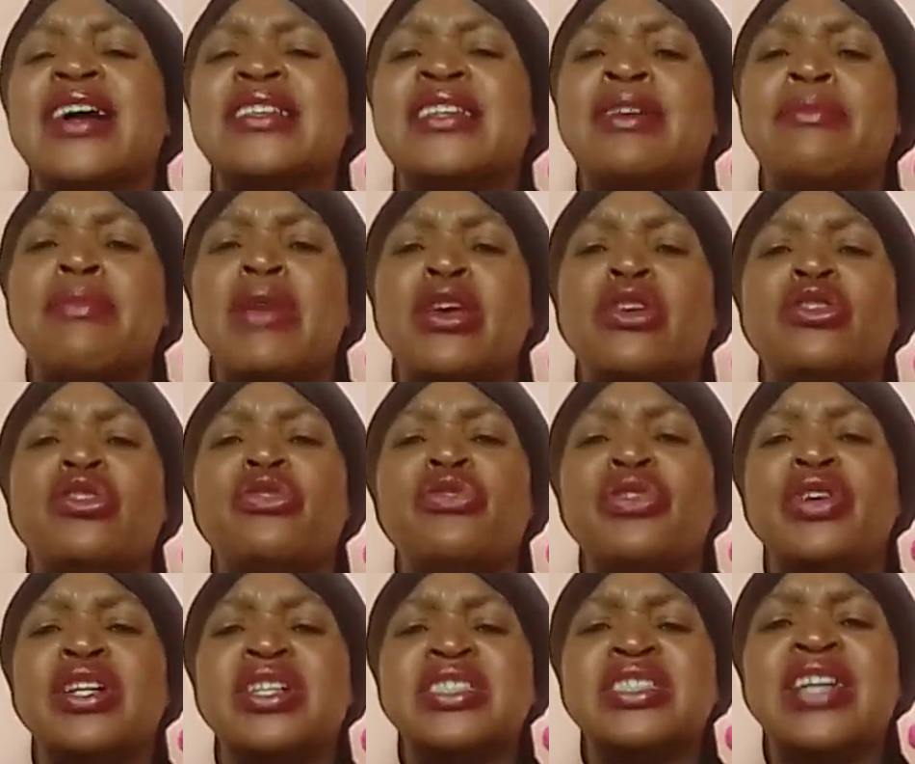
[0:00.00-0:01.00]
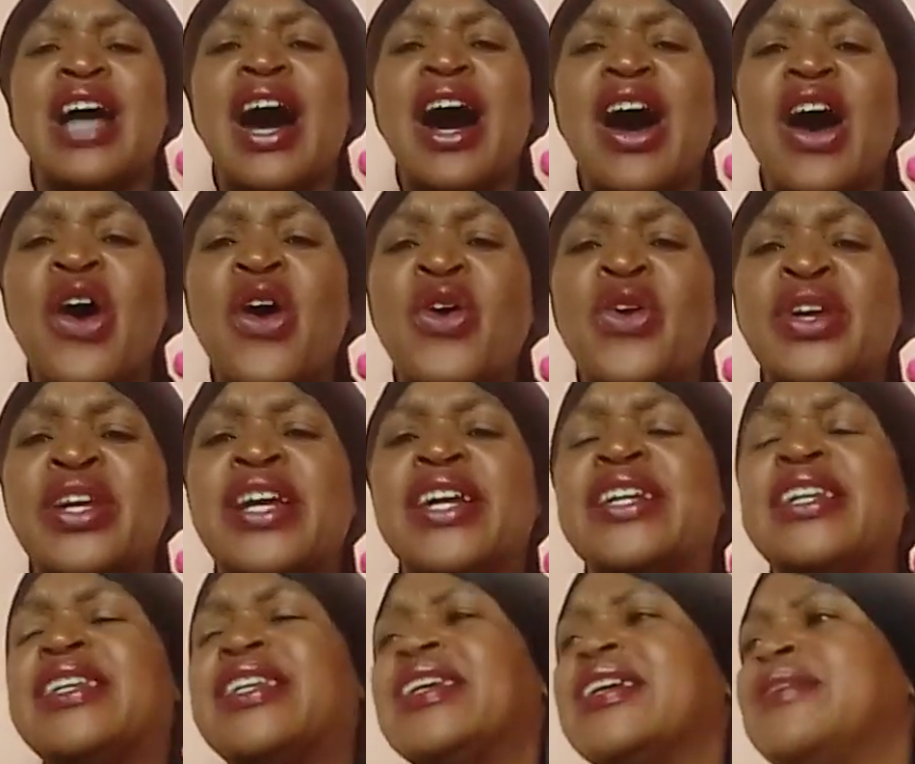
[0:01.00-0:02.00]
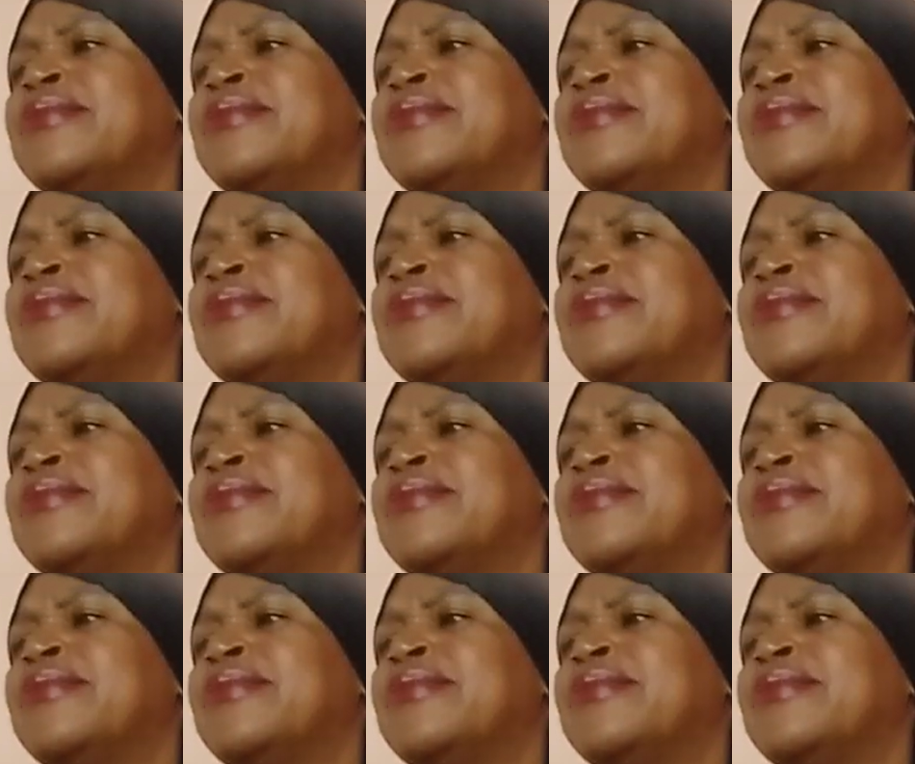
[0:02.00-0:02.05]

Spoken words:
they make you feel down, and